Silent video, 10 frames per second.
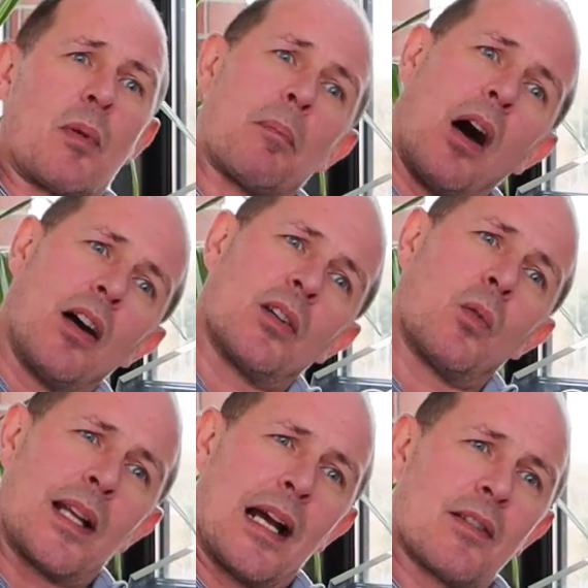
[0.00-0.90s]
we partner
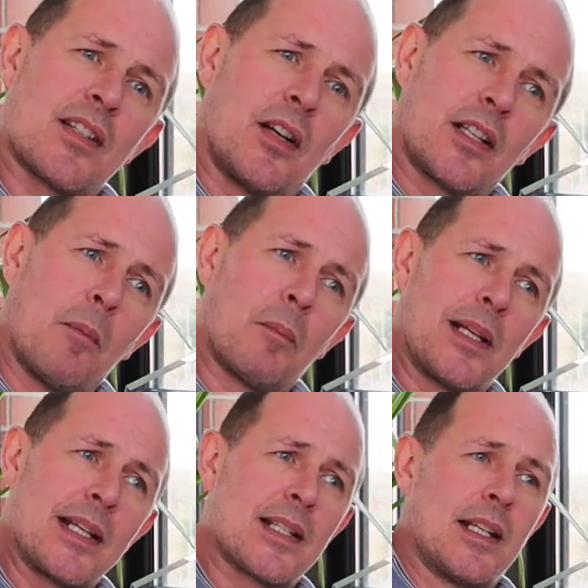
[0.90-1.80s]
with outside
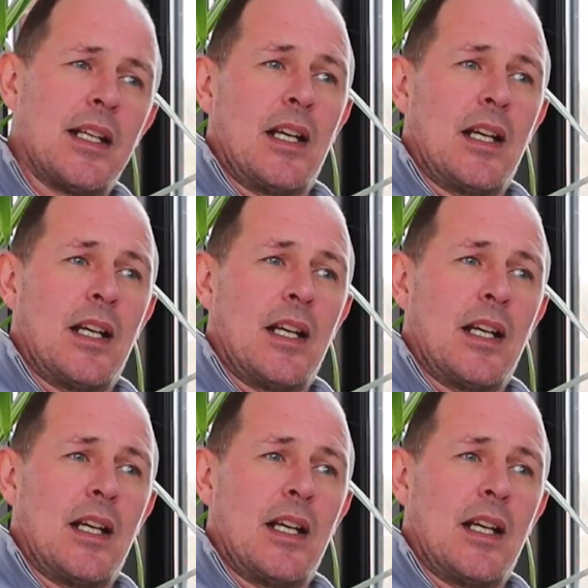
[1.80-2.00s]
companies,